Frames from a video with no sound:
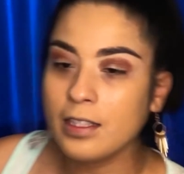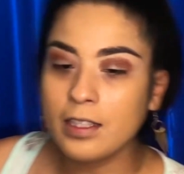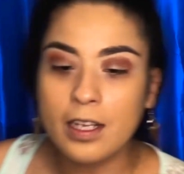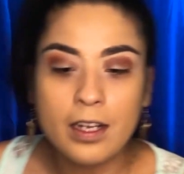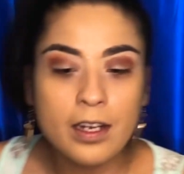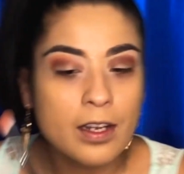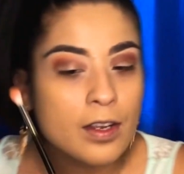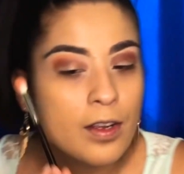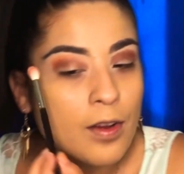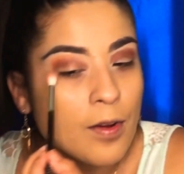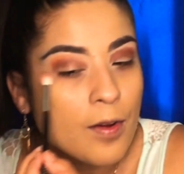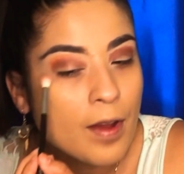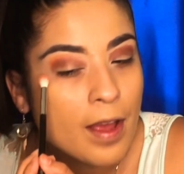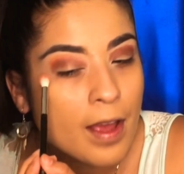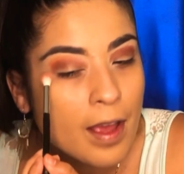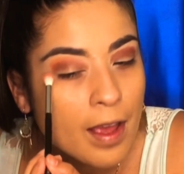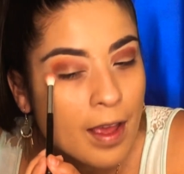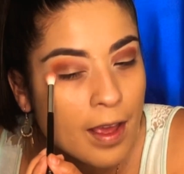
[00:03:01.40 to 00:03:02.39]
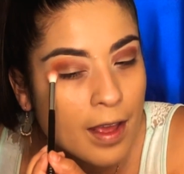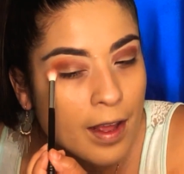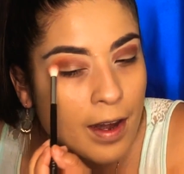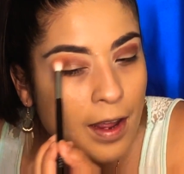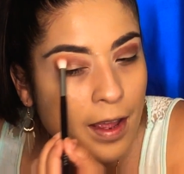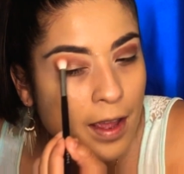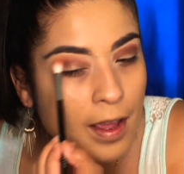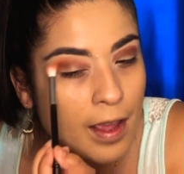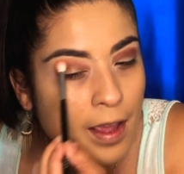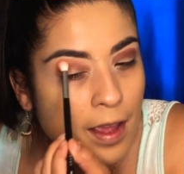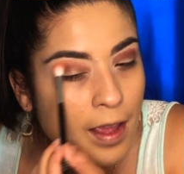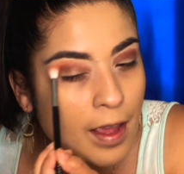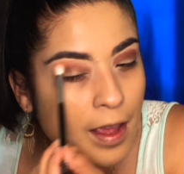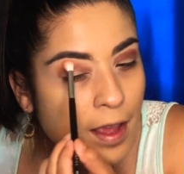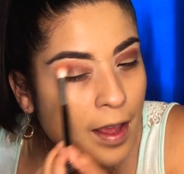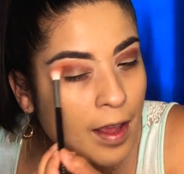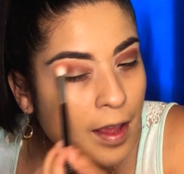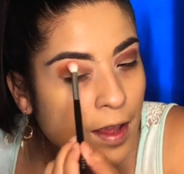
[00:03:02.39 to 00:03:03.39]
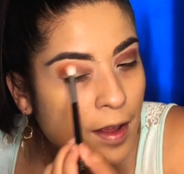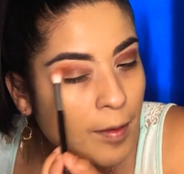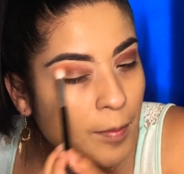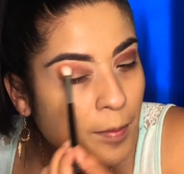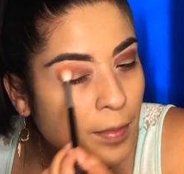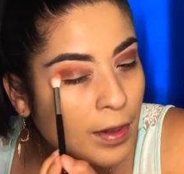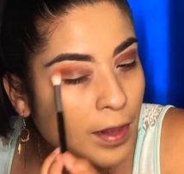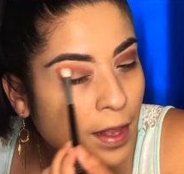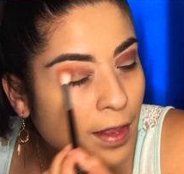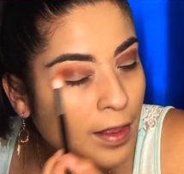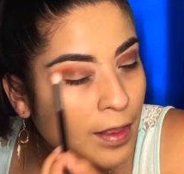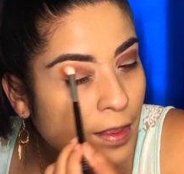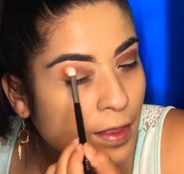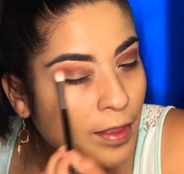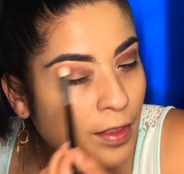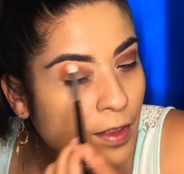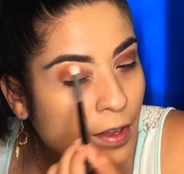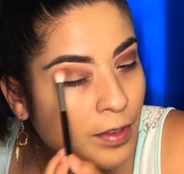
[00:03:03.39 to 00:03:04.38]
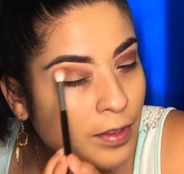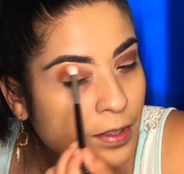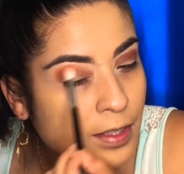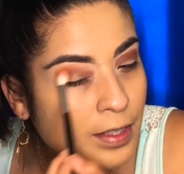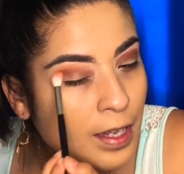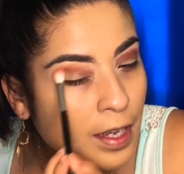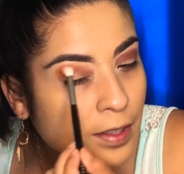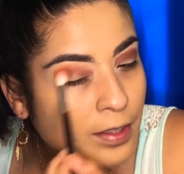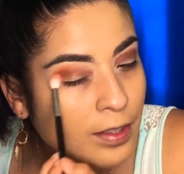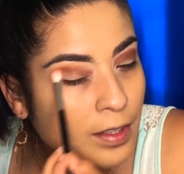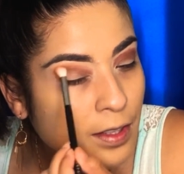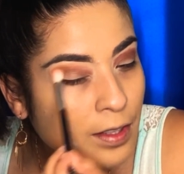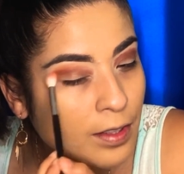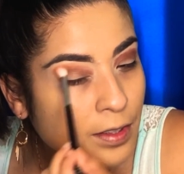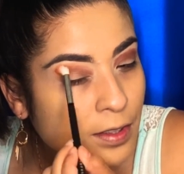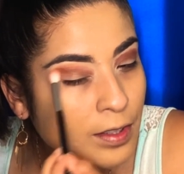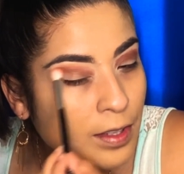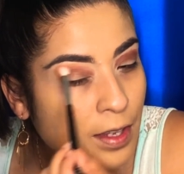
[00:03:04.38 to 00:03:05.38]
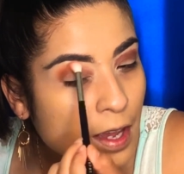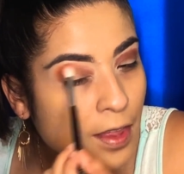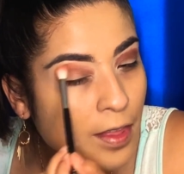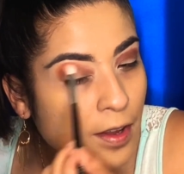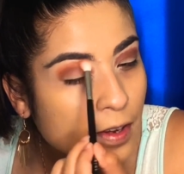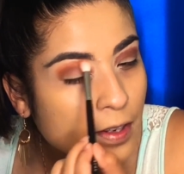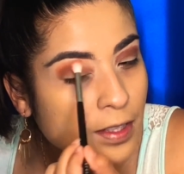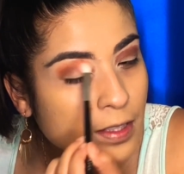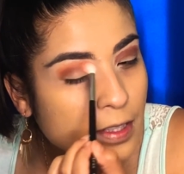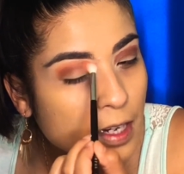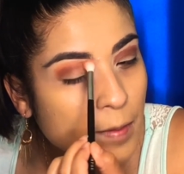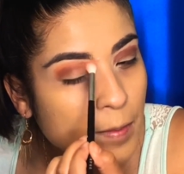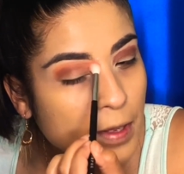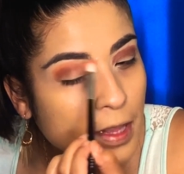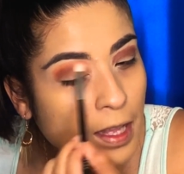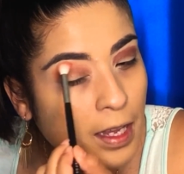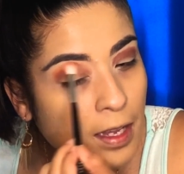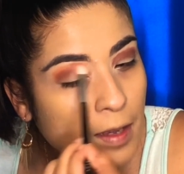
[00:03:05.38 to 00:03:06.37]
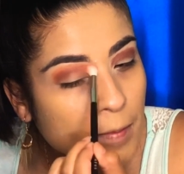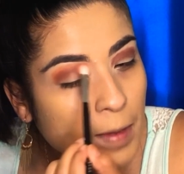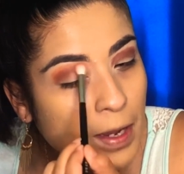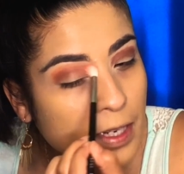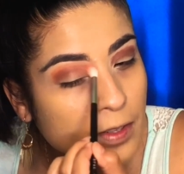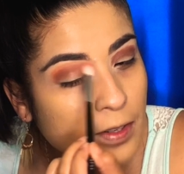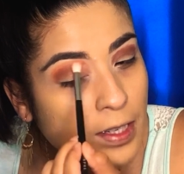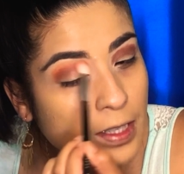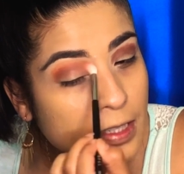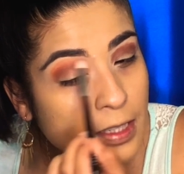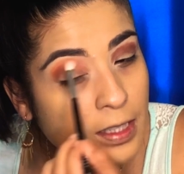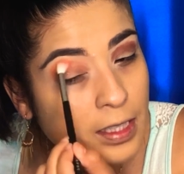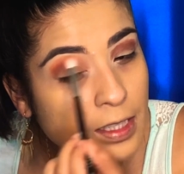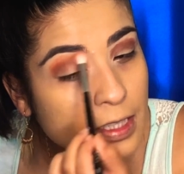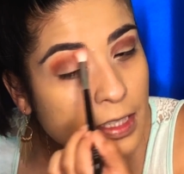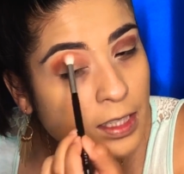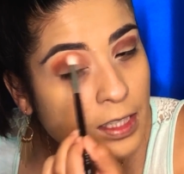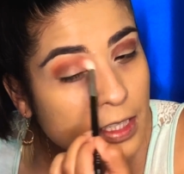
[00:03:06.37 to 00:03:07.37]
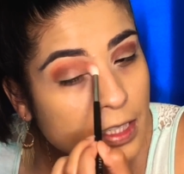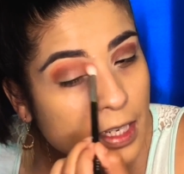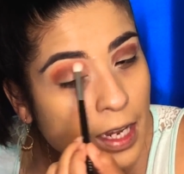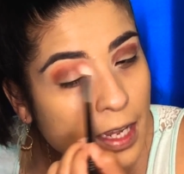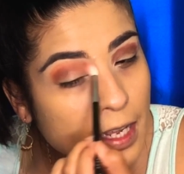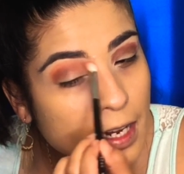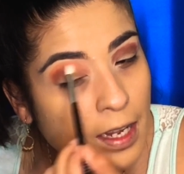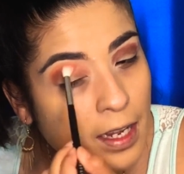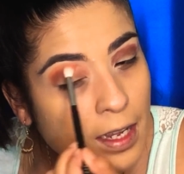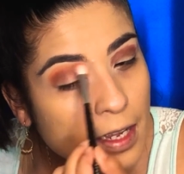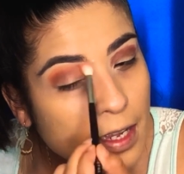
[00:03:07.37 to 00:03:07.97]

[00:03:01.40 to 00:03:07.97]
just gonna go ahead and blend those now together. It's gonna be like my transition shade